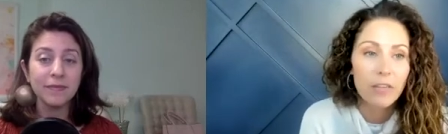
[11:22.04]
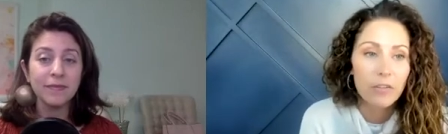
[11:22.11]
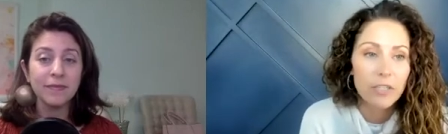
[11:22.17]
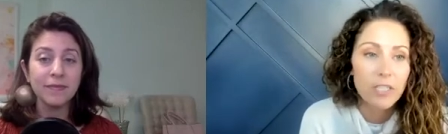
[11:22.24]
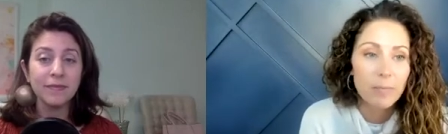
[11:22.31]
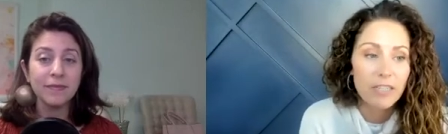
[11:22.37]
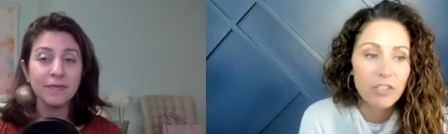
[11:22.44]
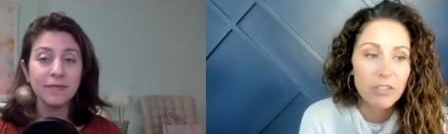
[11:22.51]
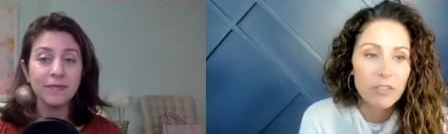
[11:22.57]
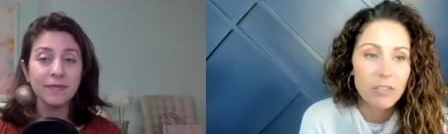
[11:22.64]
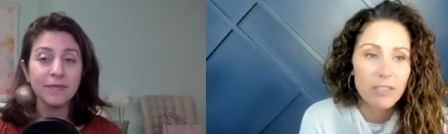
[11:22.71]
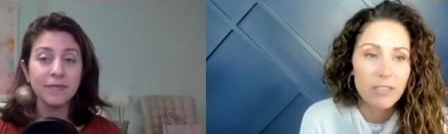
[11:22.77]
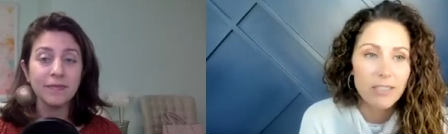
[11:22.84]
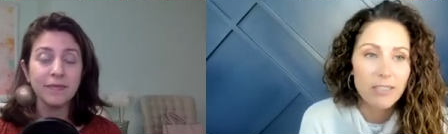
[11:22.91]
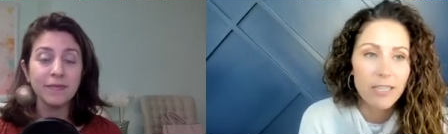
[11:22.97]
Speaker 1: a
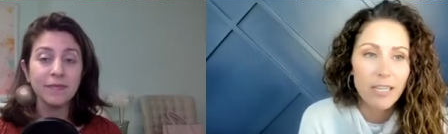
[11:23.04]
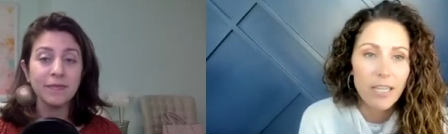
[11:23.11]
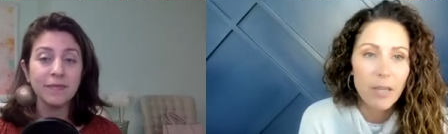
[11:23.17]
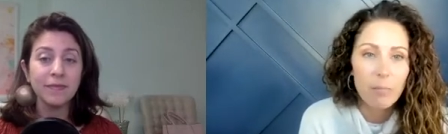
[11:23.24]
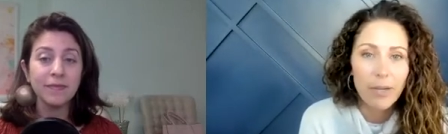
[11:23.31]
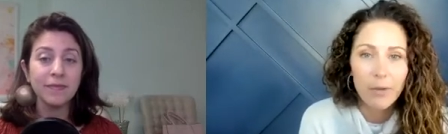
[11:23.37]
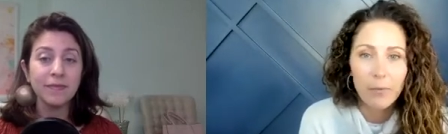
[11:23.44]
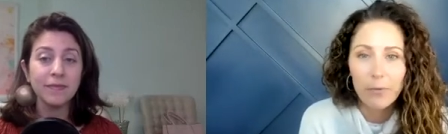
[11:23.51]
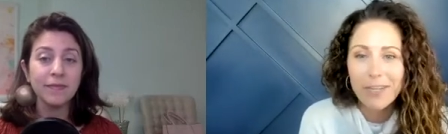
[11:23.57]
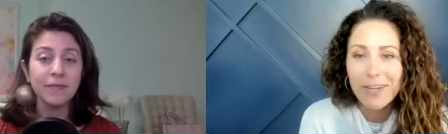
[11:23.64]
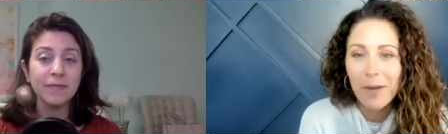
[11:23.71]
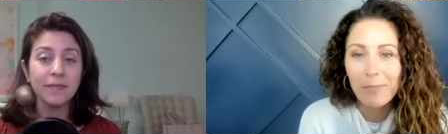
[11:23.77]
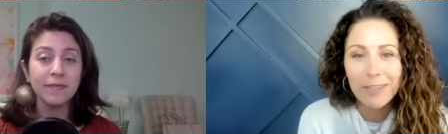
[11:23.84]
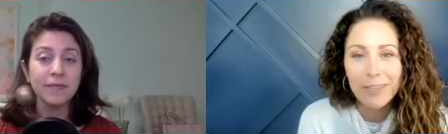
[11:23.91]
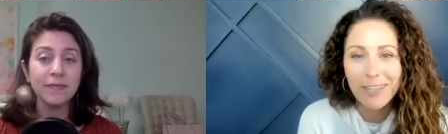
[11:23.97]
specialist. But we
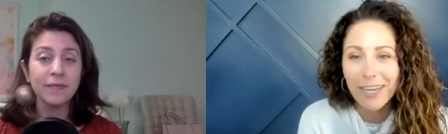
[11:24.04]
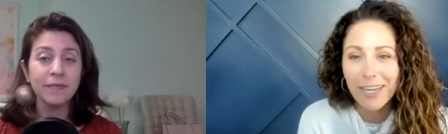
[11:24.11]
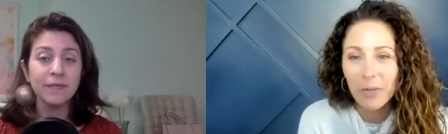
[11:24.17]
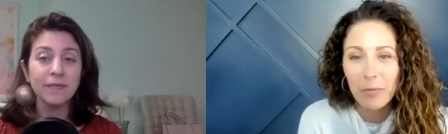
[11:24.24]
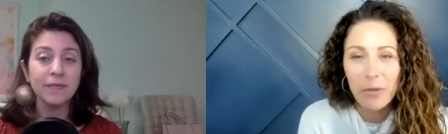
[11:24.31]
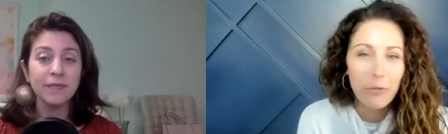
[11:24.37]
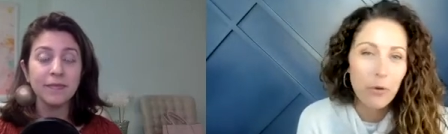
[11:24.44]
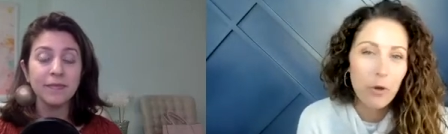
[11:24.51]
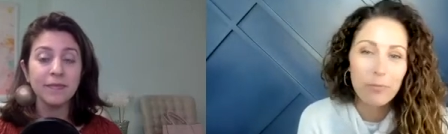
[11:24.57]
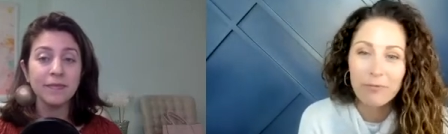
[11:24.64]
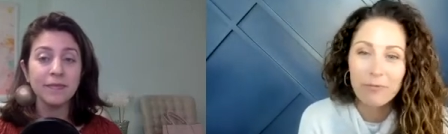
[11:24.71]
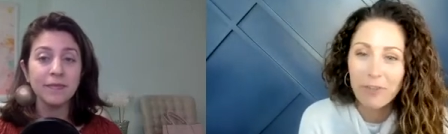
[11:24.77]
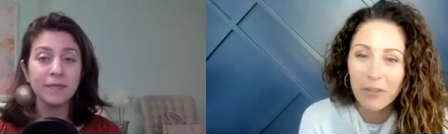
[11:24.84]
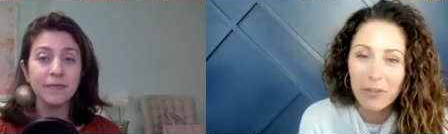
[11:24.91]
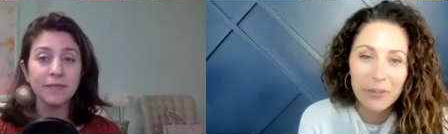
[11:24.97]
come online and we throw up a
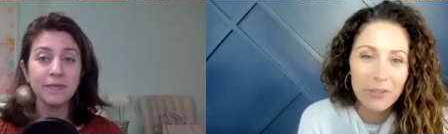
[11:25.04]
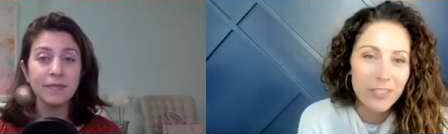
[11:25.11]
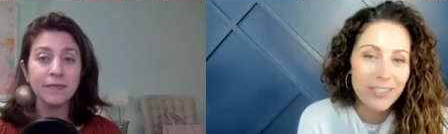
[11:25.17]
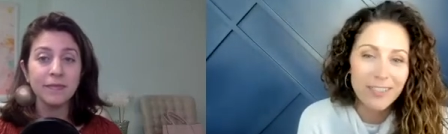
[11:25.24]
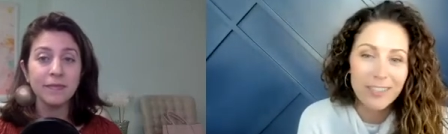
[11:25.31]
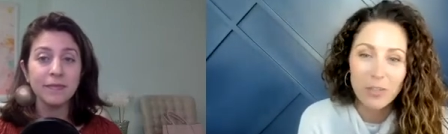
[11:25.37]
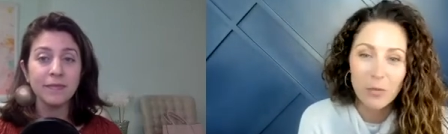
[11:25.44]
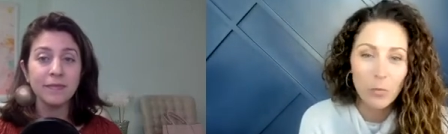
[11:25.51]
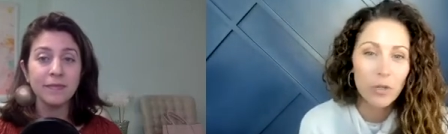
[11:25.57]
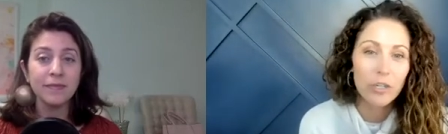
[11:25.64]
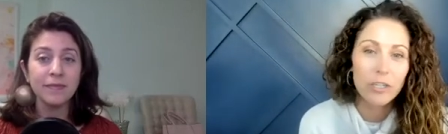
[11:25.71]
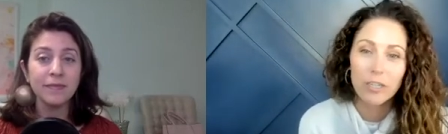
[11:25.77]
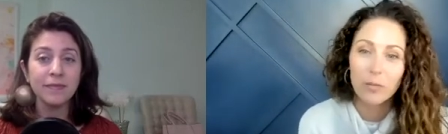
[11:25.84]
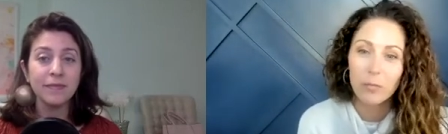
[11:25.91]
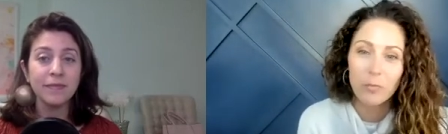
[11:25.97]
funnel and it doesn't
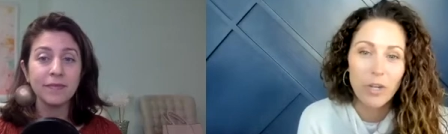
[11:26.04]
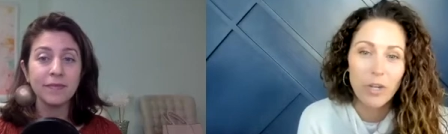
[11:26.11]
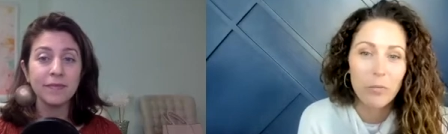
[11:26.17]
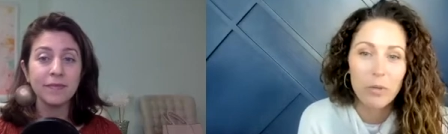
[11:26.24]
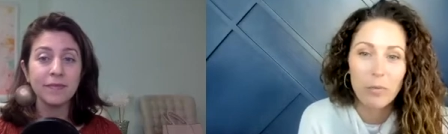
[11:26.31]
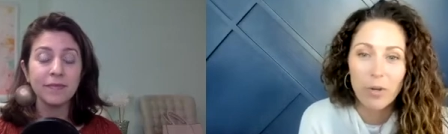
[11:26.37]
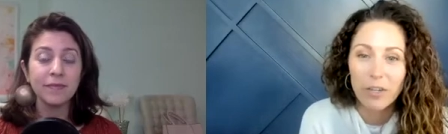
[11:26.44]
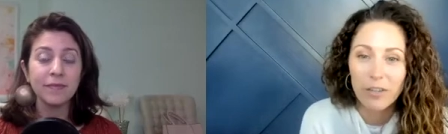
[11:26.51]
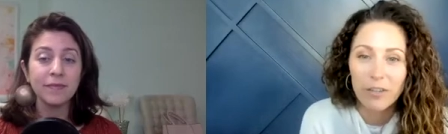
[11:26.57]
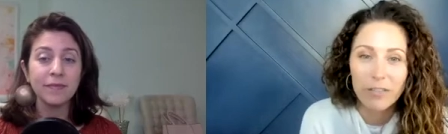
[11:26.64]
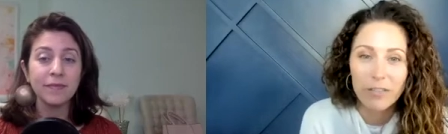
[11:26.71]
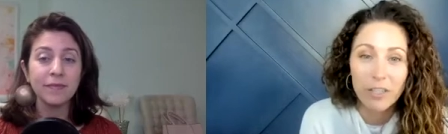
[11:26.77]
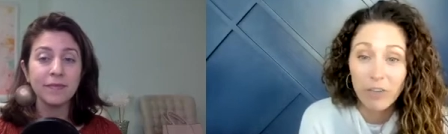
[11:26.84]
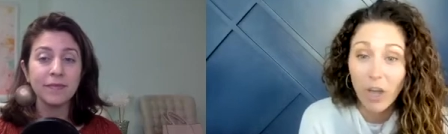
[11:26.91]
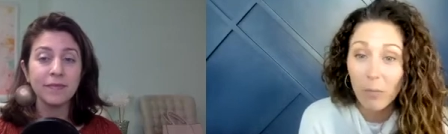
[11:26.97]
work, and, and we want to
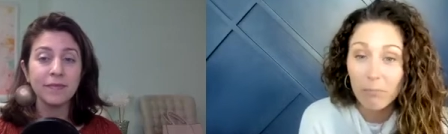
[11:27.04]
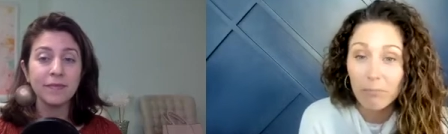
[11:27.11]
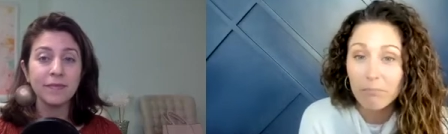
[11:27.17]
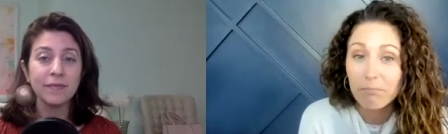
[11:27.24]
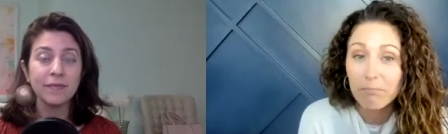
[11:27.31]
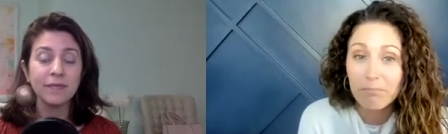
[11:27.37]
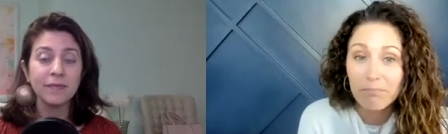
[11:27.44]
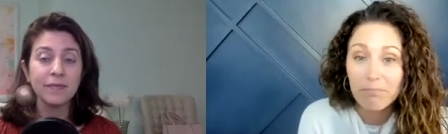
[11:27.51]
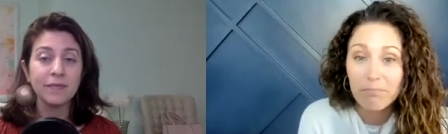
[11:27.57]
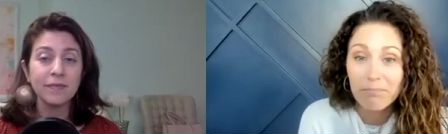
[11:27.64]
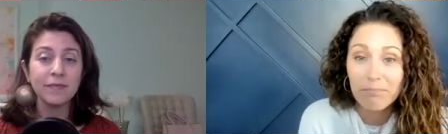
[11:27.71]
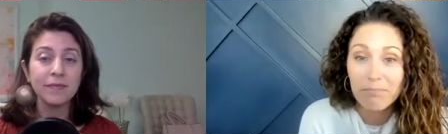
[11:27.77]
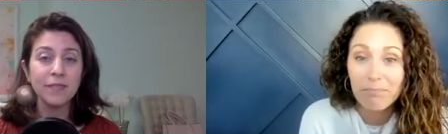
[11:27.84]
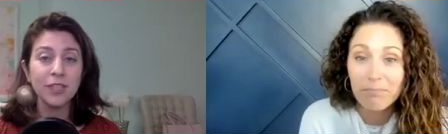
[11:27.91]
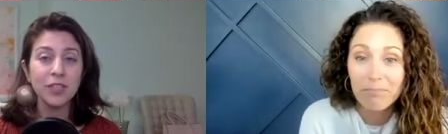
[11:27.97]
give up.
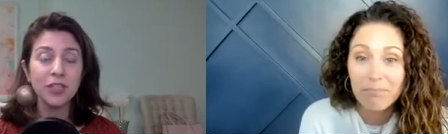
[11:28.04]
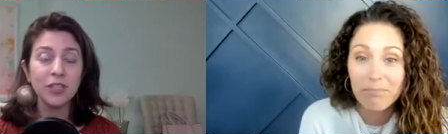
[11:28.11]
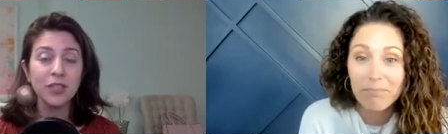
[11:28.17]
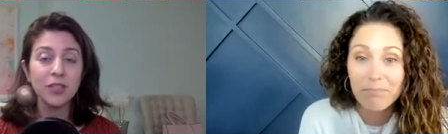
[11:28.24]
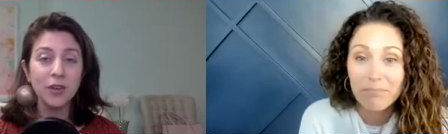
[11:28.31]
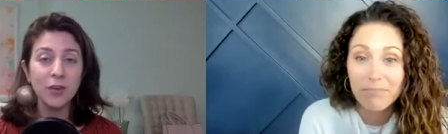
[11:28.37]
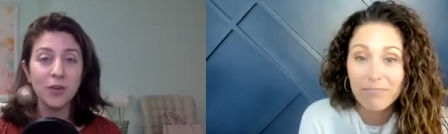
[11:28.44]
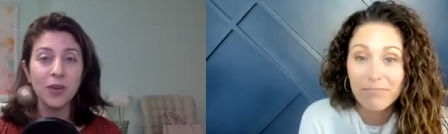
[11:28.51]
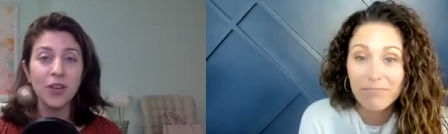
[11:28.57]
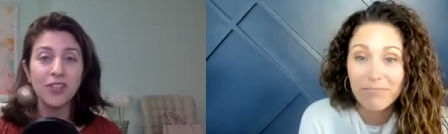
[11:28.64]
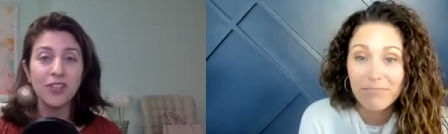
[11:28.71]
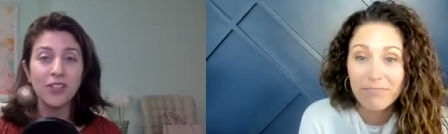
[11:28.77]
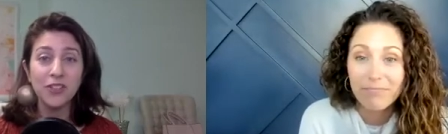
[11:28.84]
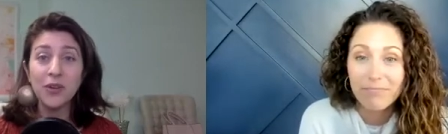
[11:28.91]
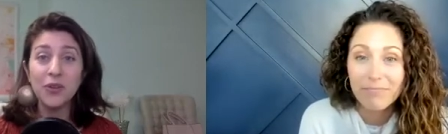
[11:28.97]
Speaker 2: So
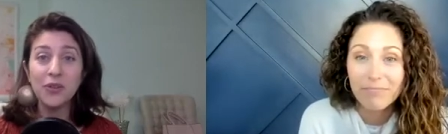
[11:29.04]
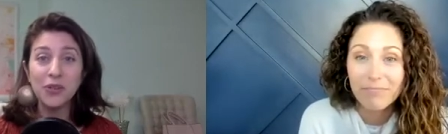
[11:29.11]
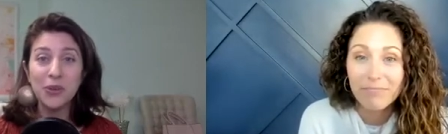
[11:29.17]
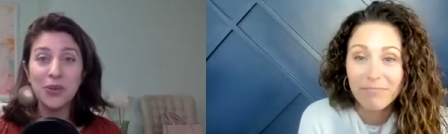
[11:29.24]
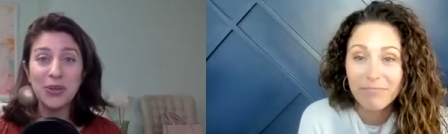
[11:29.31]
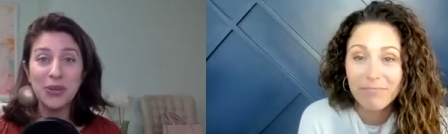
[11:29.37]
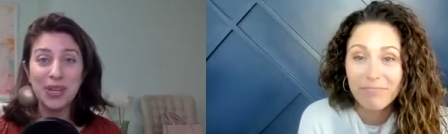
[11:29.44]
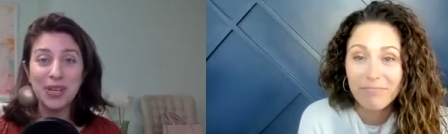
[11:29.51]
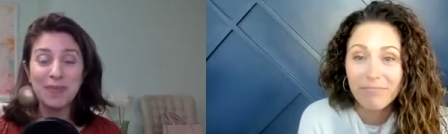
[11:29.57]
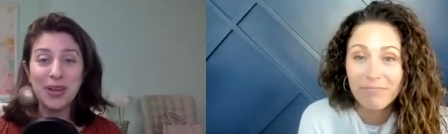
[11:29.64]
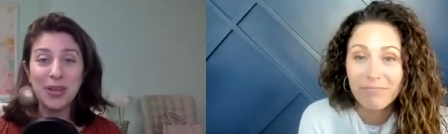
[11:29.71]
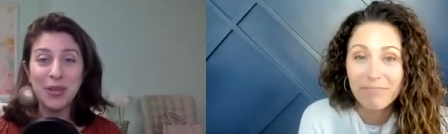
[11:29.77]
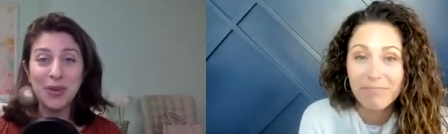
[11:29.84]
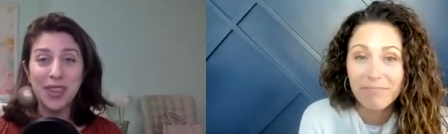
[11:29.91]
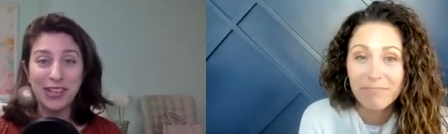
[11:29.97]
it's so, so good. And by
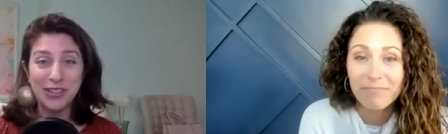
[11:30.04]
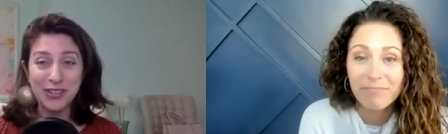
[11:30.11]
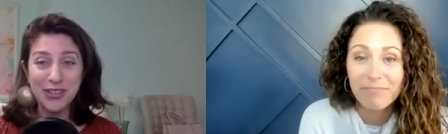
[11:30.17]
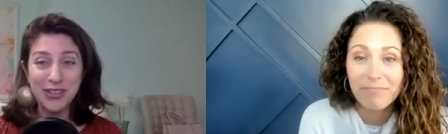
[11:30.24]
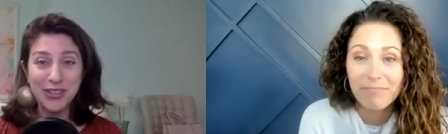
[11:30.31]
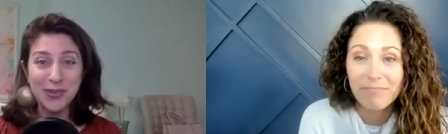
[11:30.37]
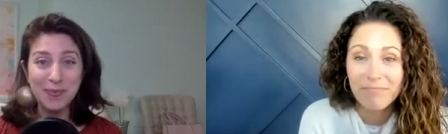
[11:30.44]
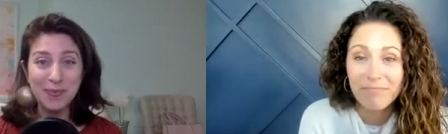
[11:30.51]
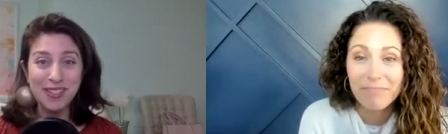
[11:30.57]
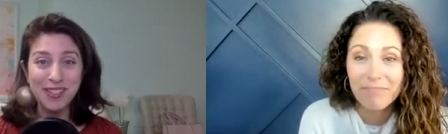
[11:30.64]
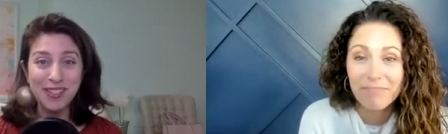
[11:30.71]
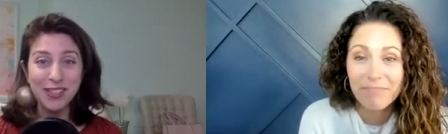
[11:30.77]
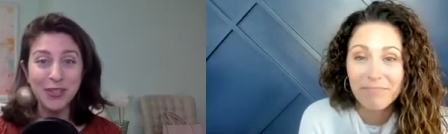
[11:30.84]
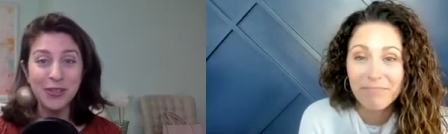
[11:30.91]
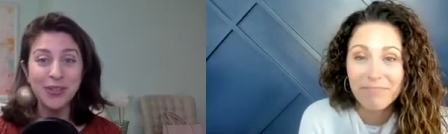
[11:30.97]
the way, that traditional
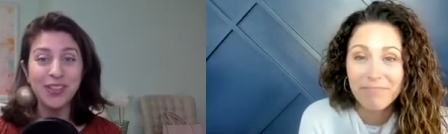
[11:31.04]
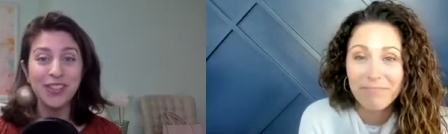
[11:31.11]
business owner that